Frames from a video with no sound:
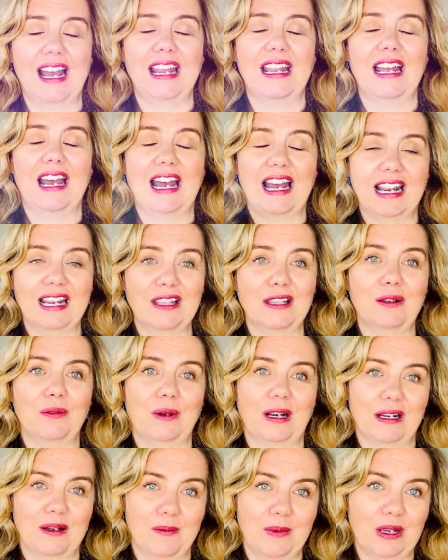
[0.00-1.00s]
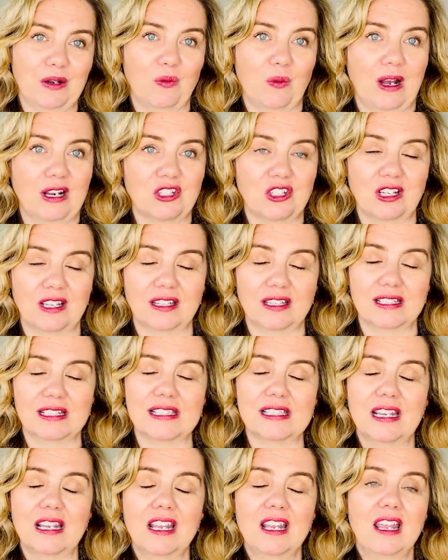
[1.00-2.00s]
I highly recommend watching
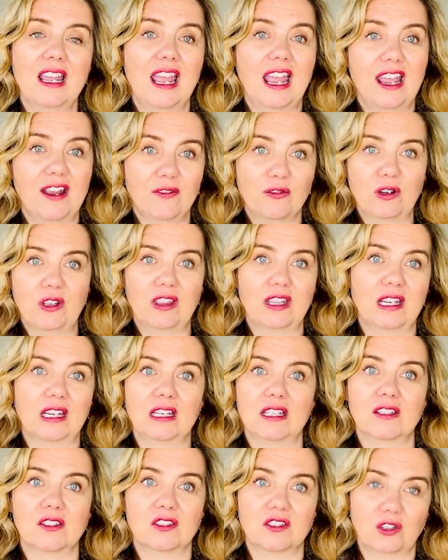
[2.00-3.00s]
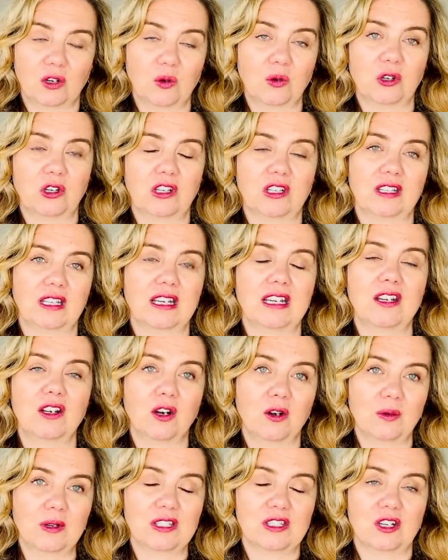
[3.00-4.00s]
this. Everything is so good that he
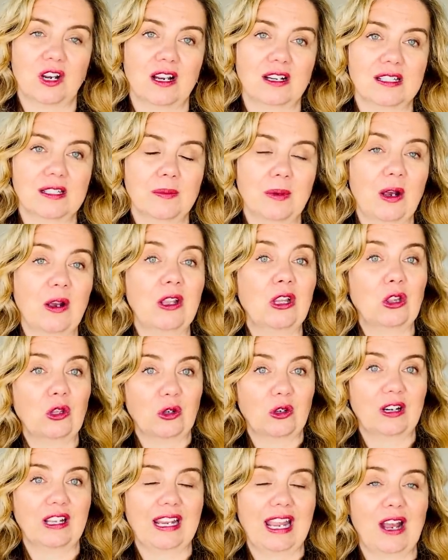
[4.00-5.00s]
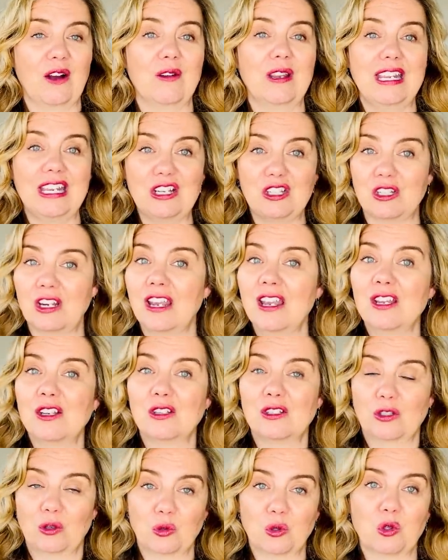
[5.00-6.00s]
always talks about, in learning how each
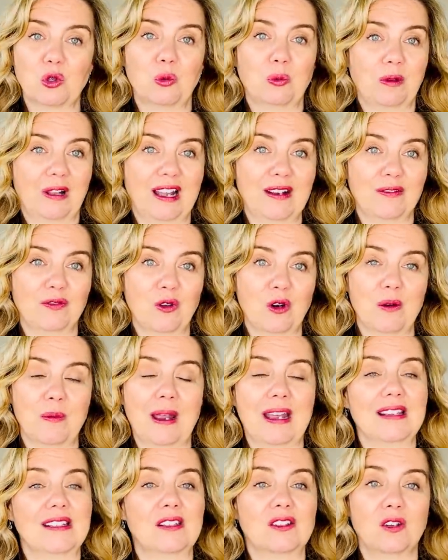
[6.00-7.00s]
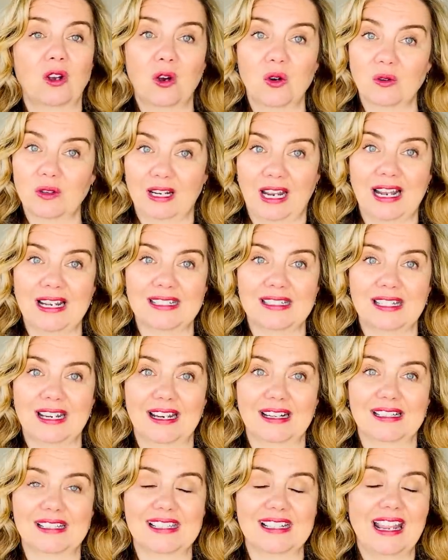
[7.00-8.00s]
social platform has its own
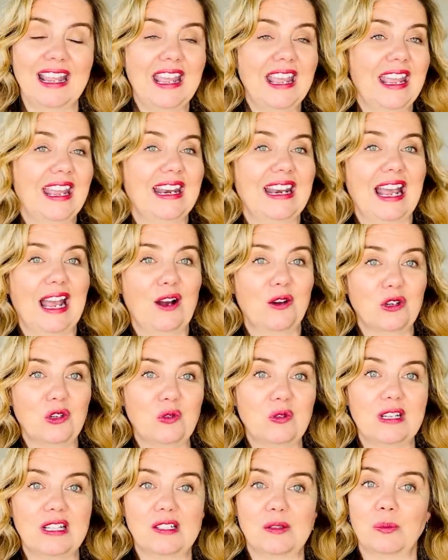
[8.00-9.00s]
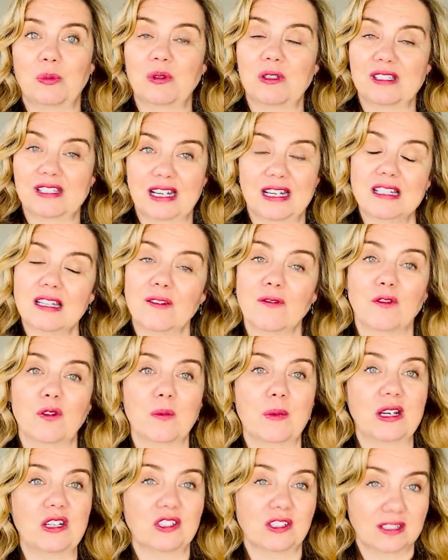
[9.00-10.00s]
context and how you need to present
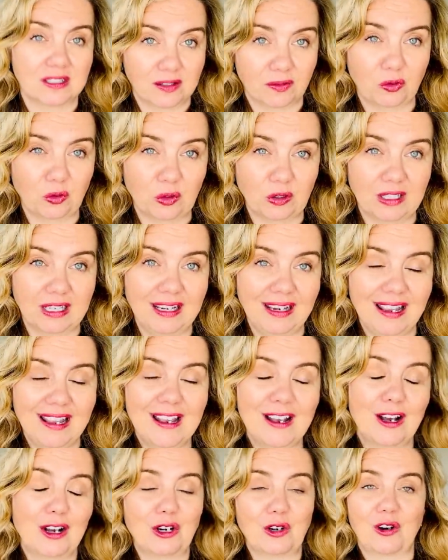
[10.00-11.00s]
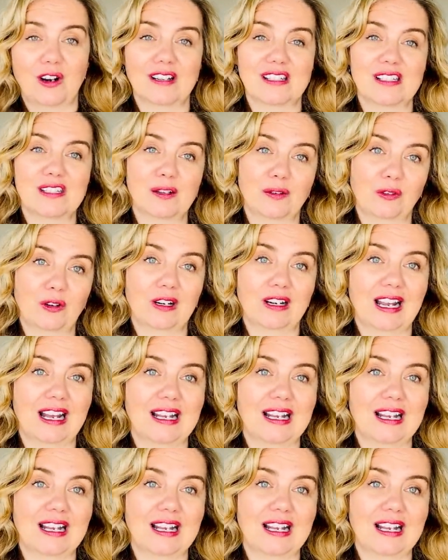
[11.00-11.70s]
information differently across different